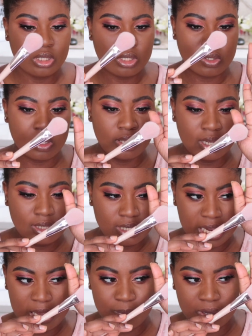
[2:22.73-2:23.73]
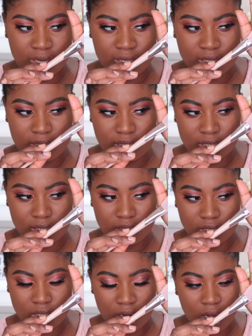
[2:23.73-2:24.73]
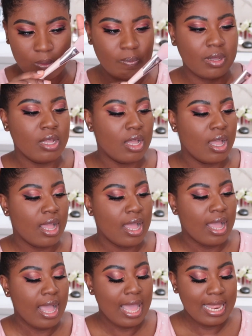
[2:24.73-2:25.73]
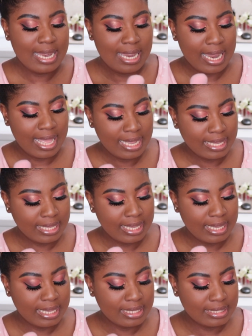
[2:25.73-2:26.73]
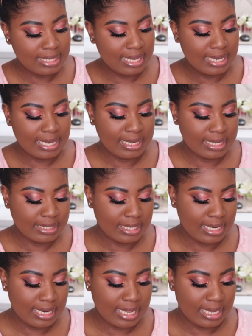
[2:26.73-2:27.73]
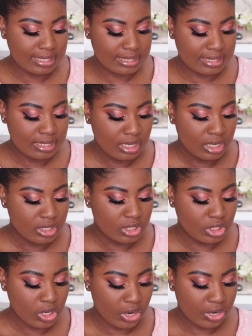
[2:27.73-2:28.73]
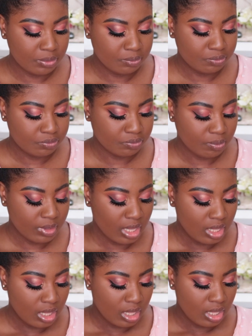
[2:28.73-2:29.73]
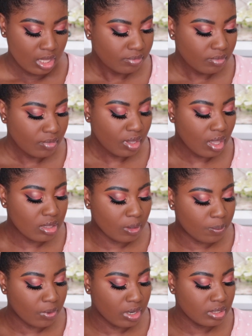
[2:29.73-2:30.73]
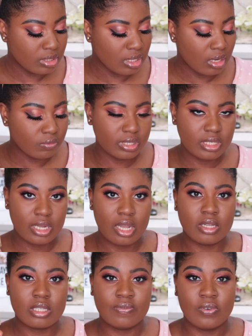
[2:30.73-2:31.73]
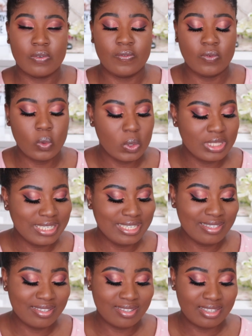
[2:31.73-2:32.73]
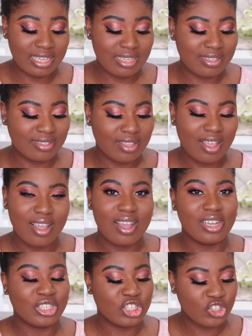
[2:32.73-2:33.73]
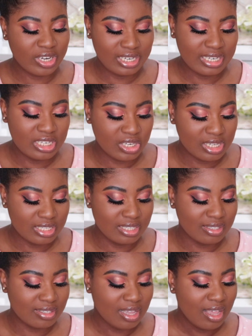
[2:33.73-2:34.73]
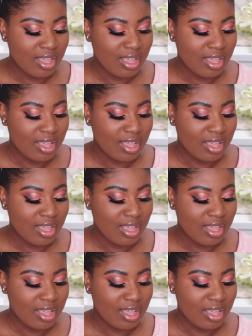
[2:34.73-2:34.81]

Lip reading: It's got that tapered top. I like it a lot. So the bronzer retails for 46 Australian dollars.